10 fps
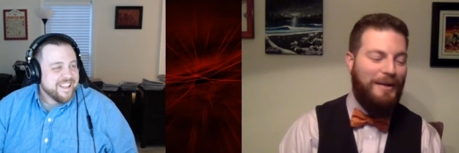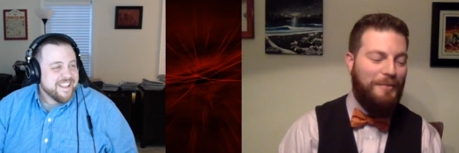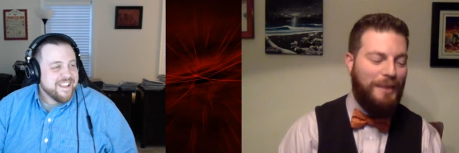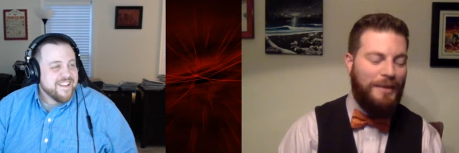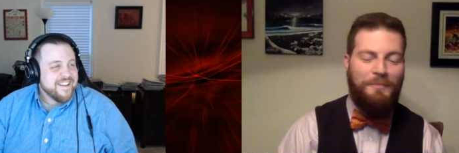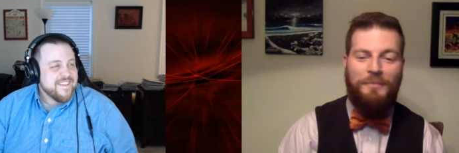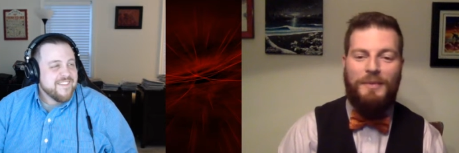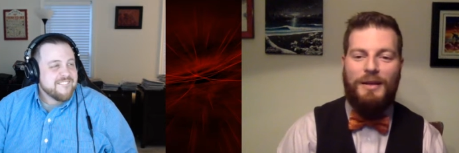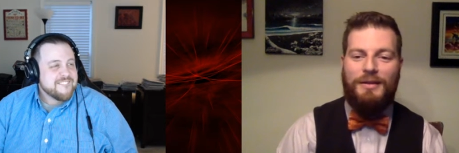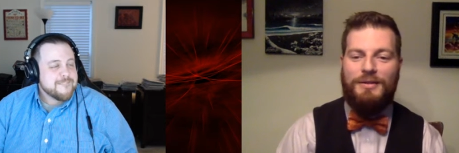Speaker 1: Man,
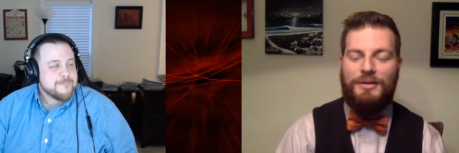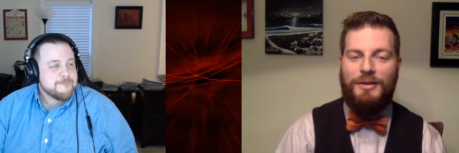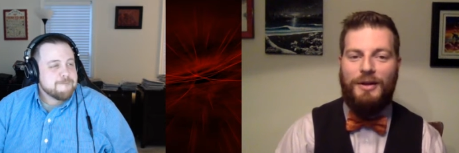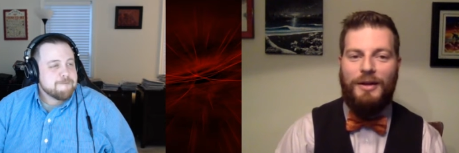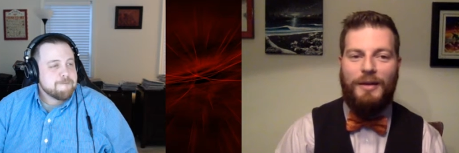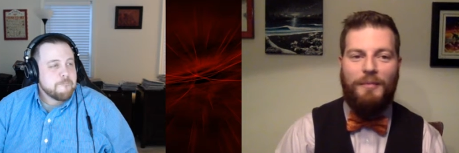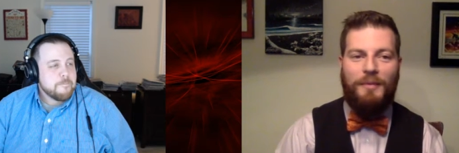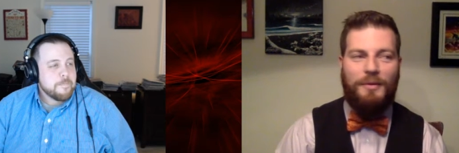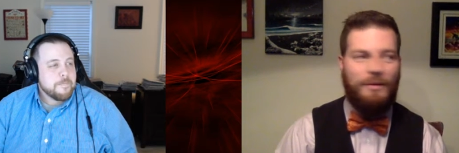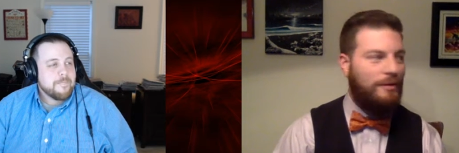so here I am, a
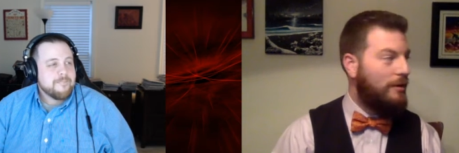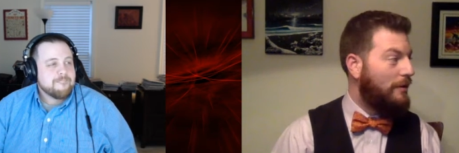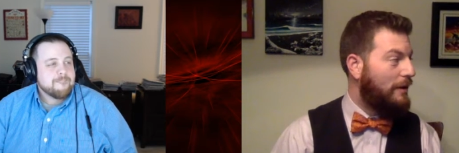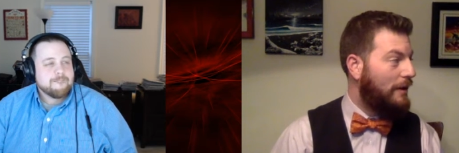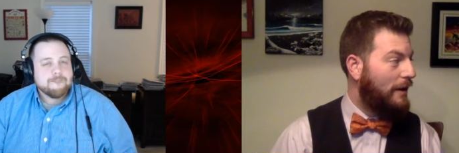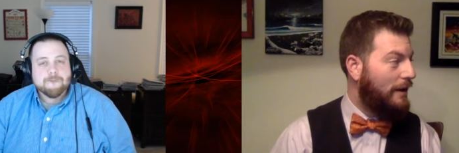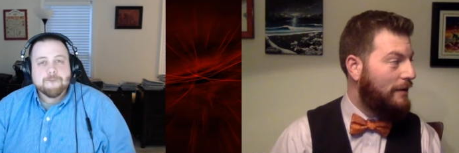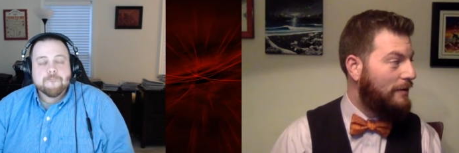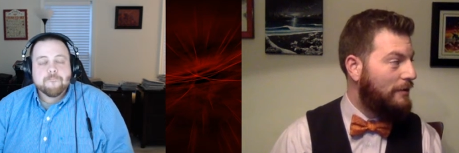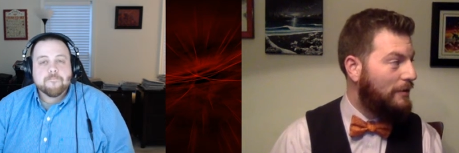little lonely today.
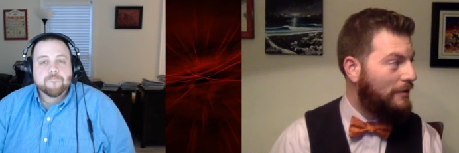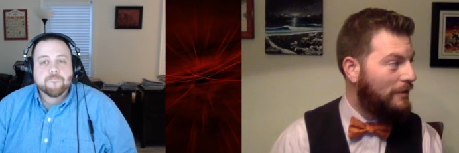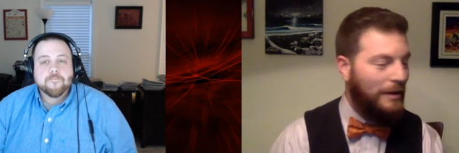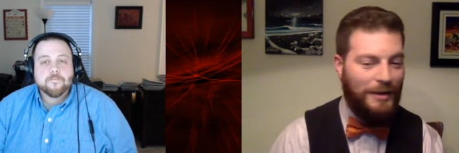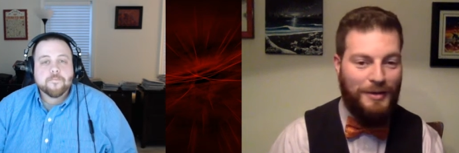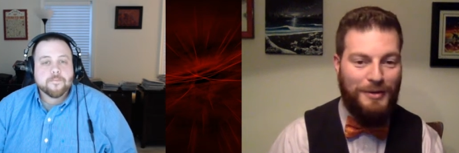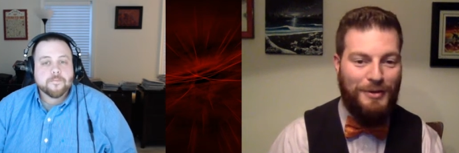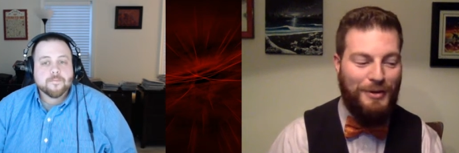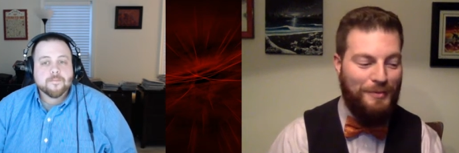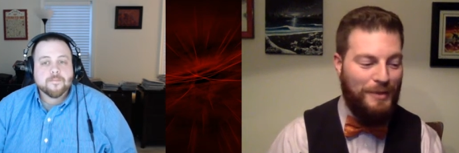Nicole uh,
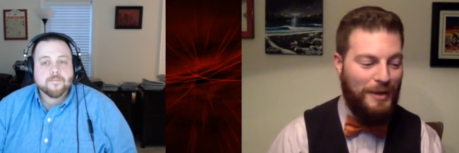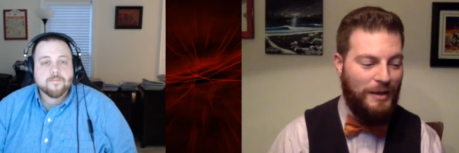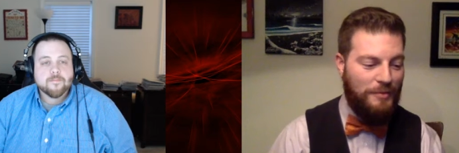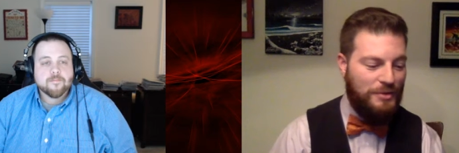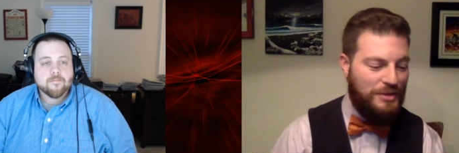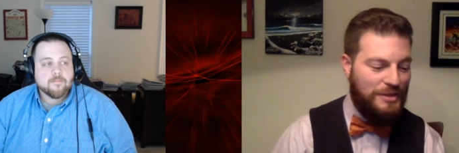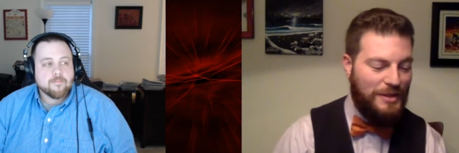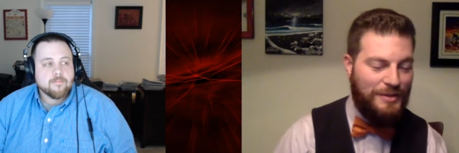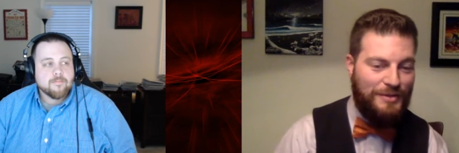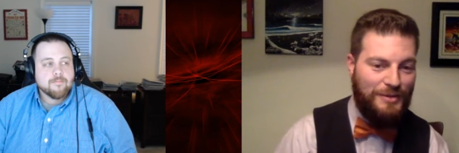couldn't make it, but she
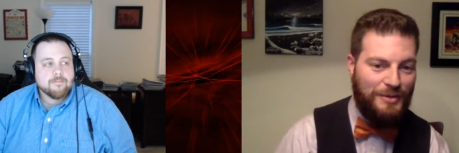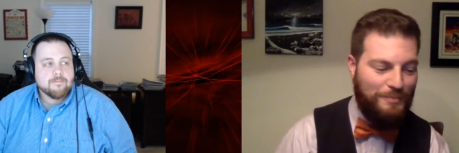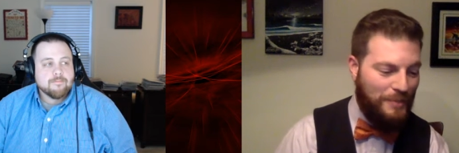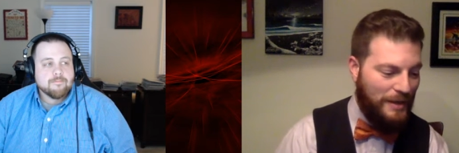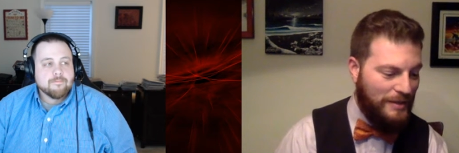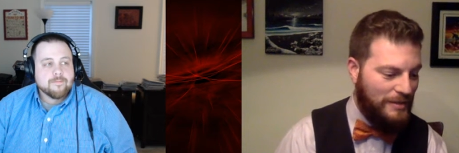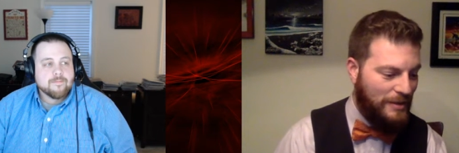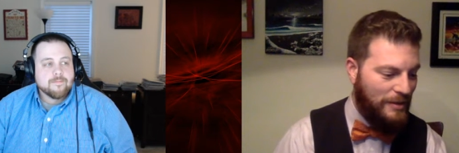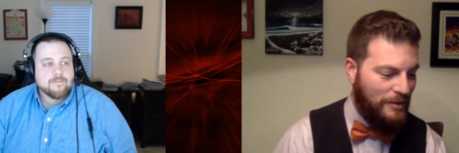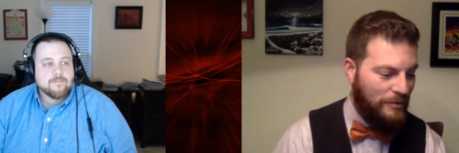sends her best
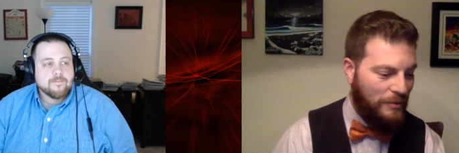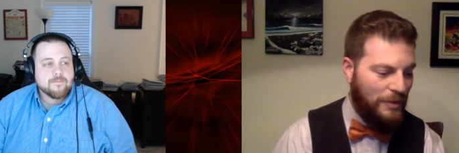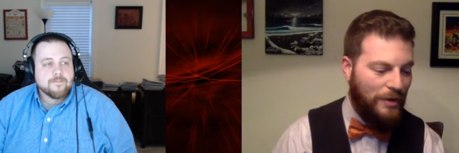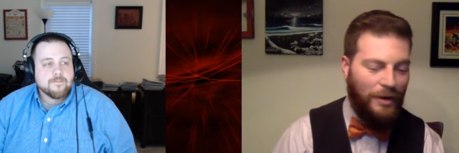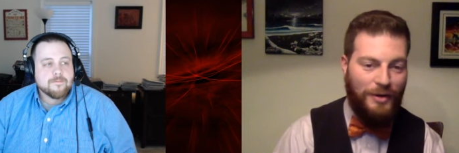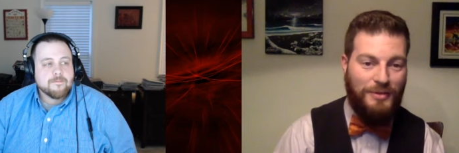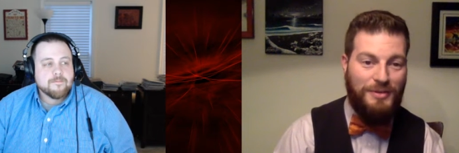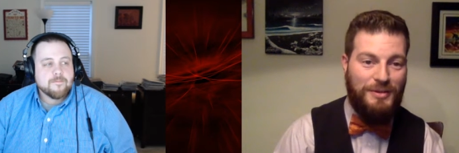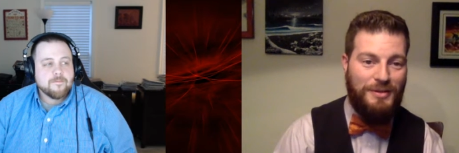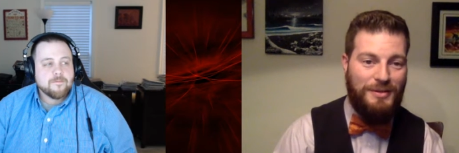
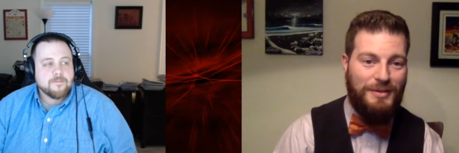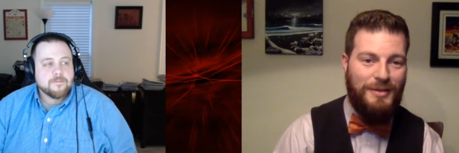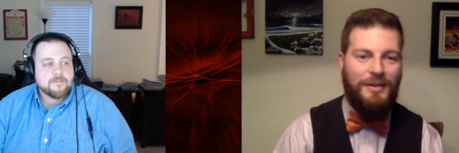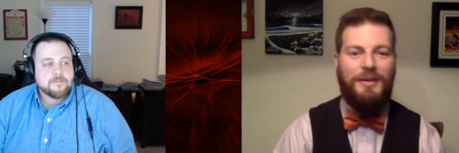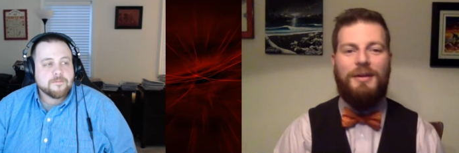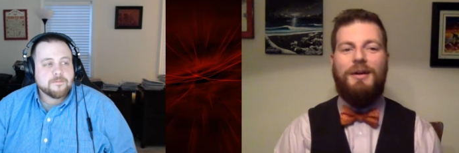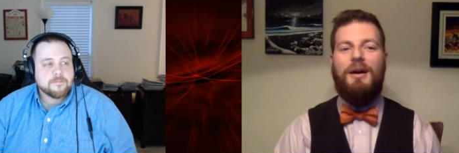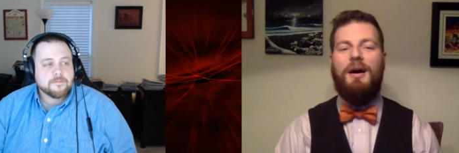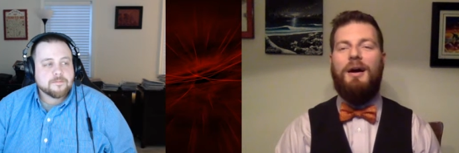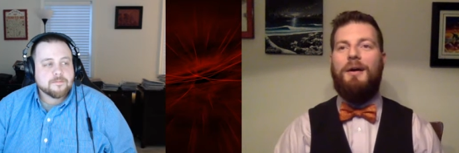regards.
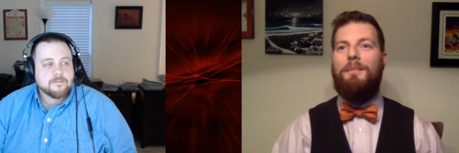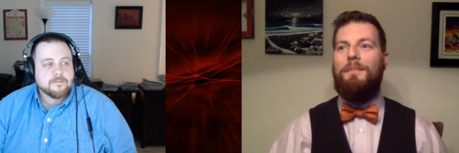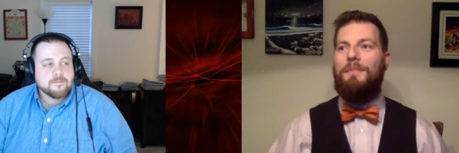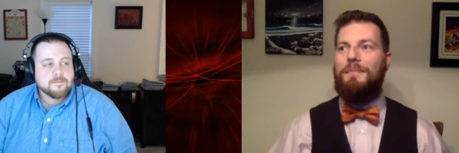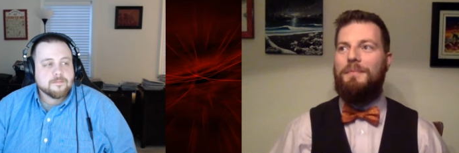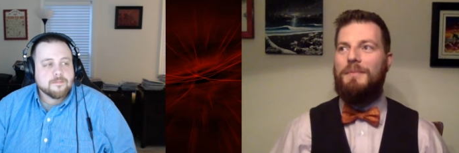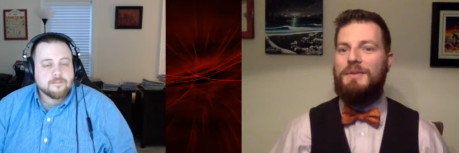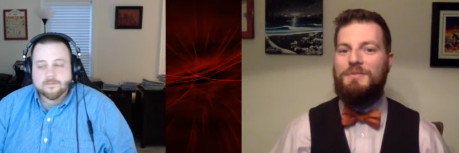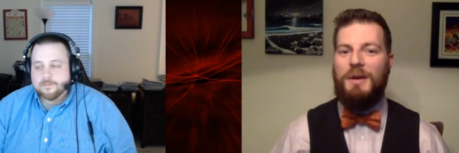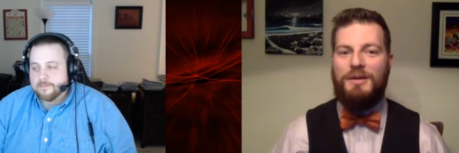Um,
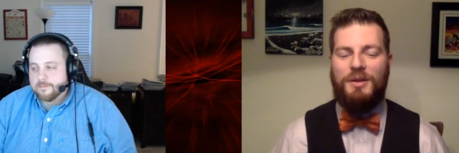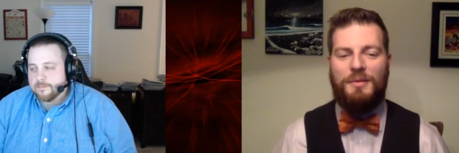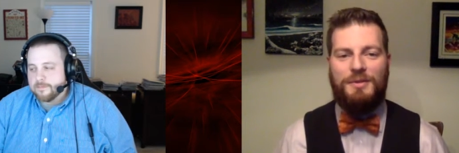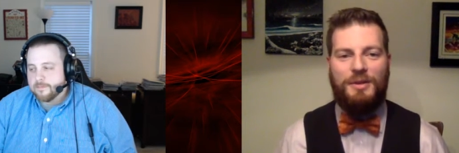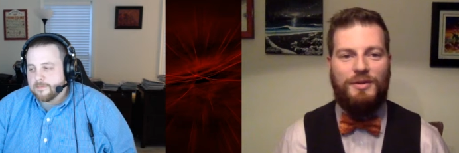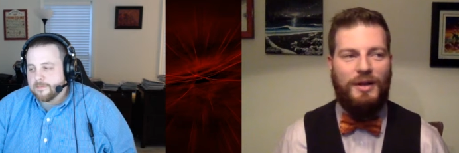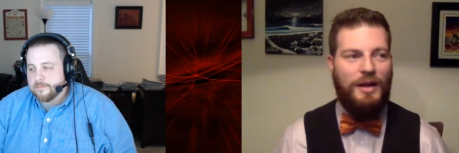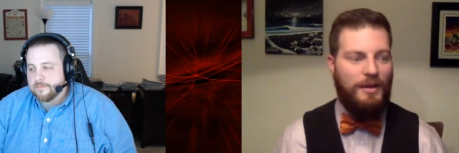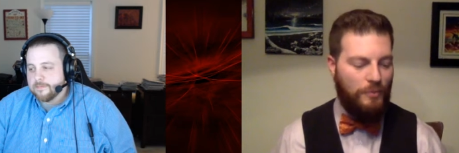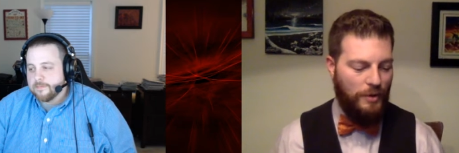special episode tonight.
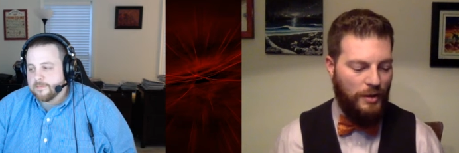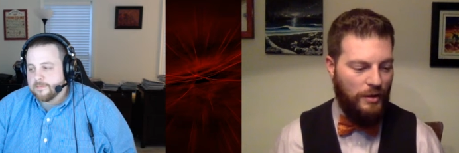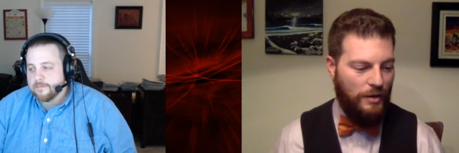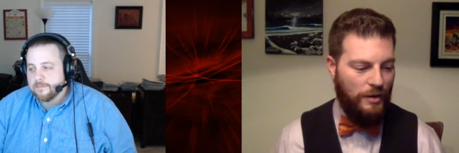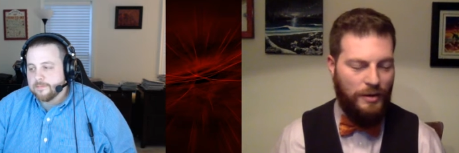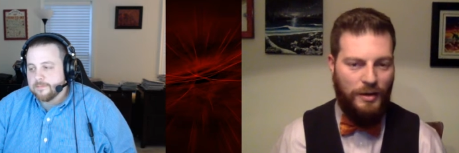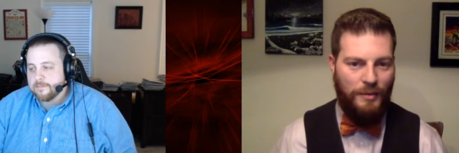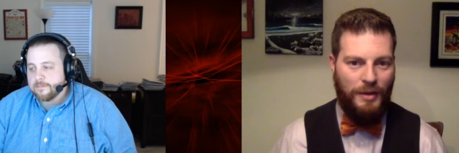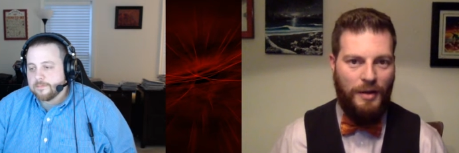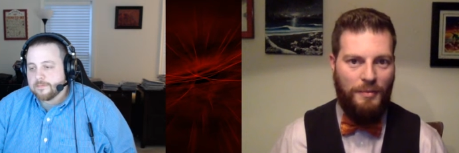We are coming
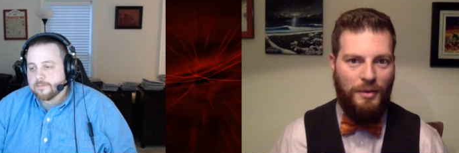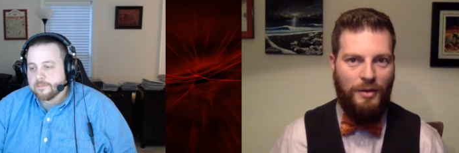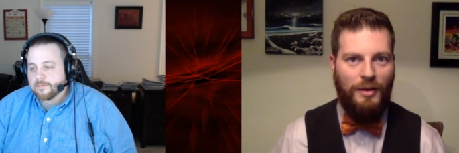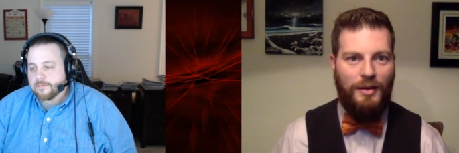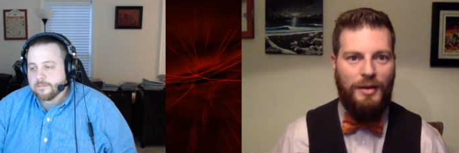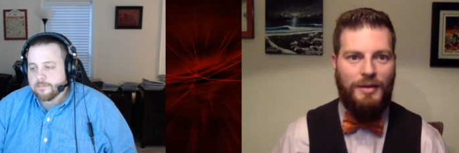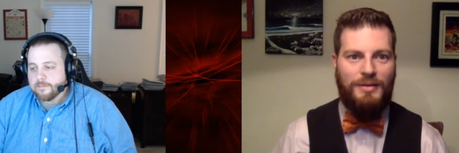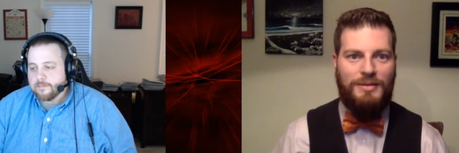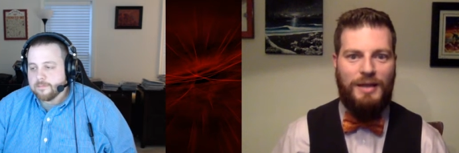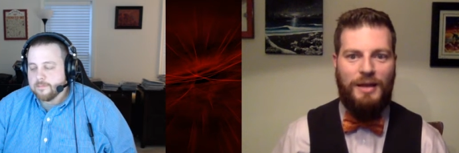up on
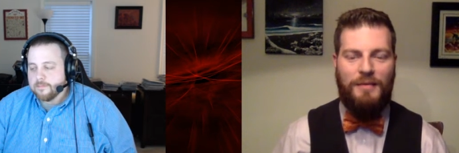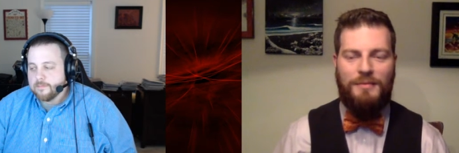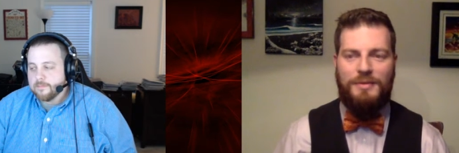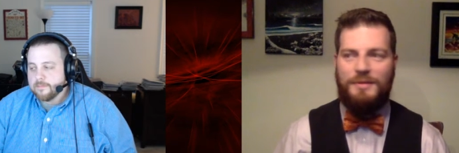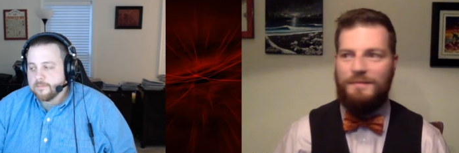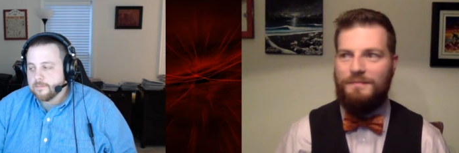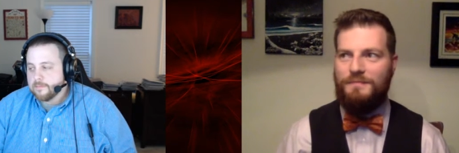exams.